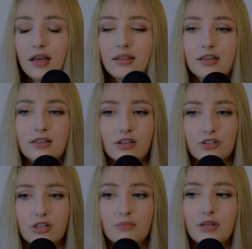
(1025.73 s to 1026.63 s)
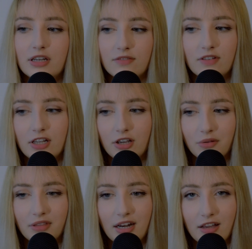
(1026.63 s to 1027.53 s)
There's actually been a video
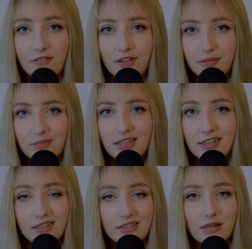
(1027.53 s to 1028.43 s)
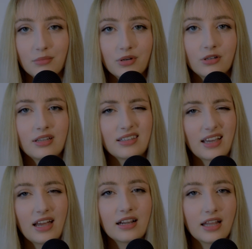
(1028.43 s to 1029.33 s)
that I filmed in December that's
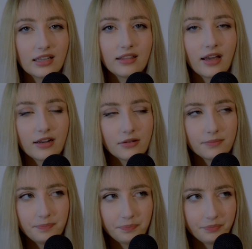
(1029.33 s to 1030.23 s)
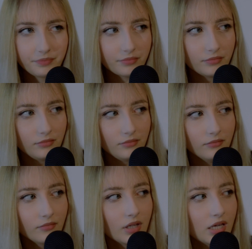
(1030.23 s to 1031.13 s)
kind of like
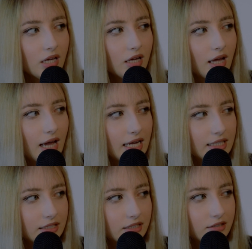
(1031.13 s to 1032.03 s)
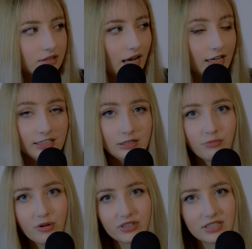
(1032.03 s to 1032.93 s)
that, and I didn't
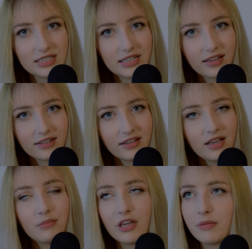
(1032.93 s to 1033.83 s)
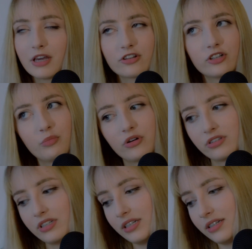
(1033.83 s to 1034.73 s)
post it yet. Maybe I should
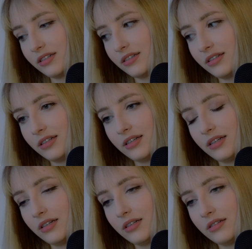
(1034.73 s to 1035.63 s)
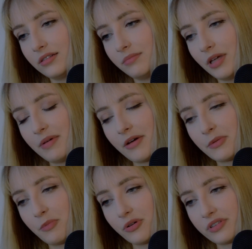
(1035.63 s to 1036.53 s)
post it. Maybe I
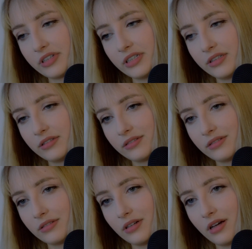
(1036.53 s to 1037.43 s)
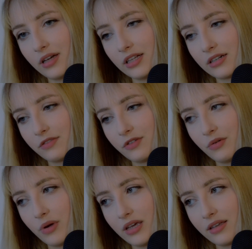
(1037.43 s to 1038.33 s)
will post it in a few
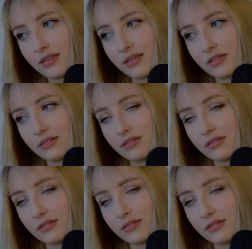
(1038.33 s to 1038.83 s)
weeks.